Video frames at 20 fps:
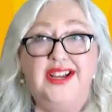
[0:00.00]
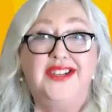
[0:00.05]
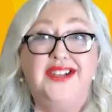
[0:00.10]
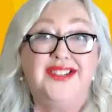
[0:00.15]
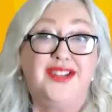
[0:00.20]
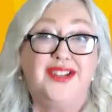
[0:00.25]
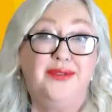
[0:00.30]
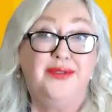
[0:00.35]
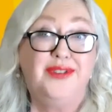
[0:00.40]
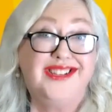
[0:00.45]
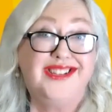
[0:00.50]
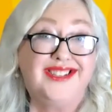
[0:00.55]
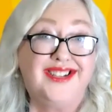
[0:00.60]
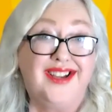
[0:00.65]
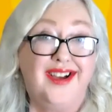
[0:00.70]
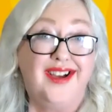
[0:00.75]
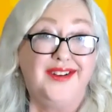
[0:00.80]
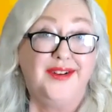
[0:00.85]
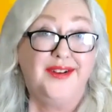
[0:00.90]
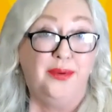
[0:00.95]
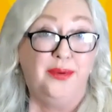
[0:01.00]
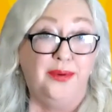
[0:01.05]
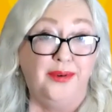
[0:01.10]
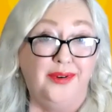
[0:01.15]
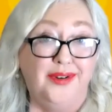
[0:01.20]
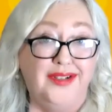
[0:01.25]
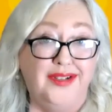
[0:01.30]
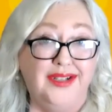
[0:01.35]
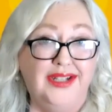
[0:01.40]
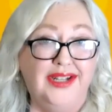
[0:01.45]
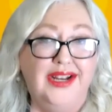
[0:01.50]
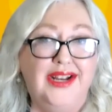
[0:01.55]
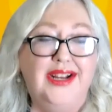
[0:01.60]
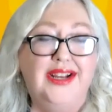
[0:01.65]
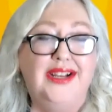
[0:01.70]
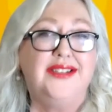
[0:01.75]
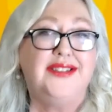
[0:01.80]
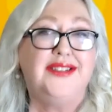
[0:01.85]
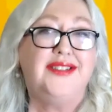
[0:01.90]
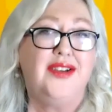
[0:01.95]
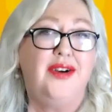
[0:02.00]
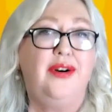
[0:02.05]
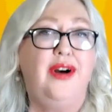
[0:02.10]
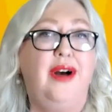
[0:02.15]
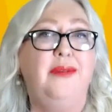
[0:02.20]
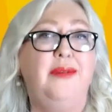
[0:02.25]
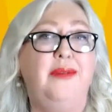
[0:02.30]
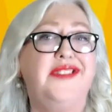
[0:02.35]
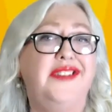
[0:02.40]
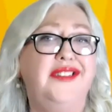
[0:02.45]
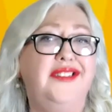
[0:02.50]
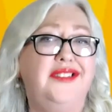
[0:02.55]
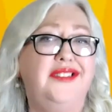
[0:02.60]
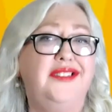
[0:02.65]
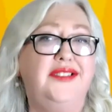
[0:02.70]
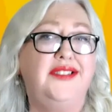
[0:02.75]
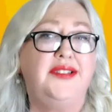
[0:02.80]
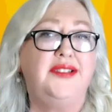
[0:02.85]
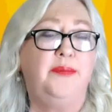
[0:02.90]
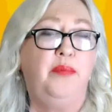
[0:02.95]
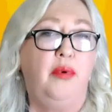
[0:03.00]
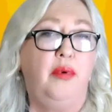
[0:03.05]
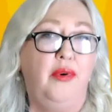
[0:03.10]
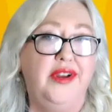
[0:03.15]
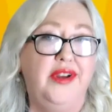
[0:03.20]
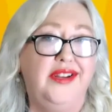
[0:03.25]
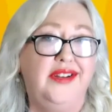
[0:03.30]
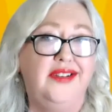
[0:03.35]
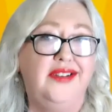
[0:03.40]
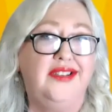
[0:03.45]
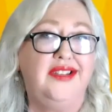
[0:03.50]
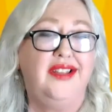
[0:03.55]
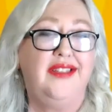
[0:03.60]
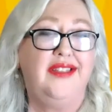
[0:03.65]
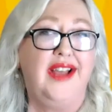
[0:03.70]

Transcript: So it is kind of cool. So I was a little disappointed